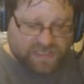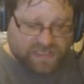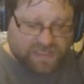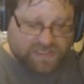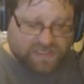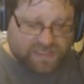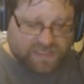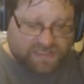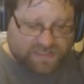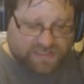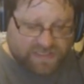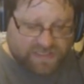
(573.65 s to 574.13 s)

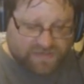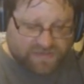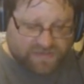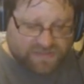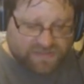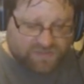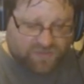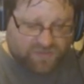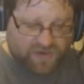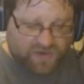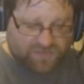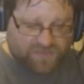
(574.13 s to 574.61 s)
that there is
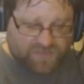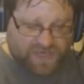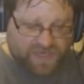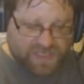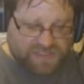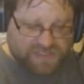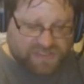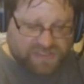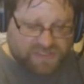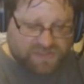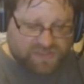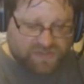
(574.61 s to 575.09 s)
one
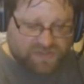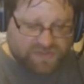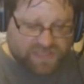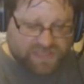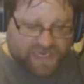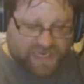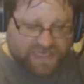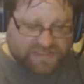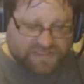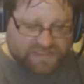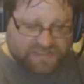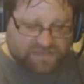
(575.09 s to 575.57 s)
patient who
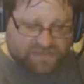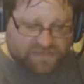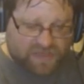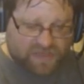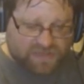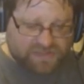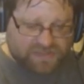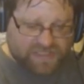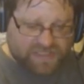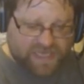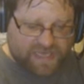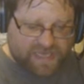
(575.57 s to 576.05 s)
ties them all
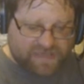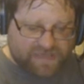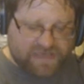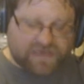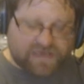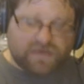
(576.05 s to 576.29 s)
together.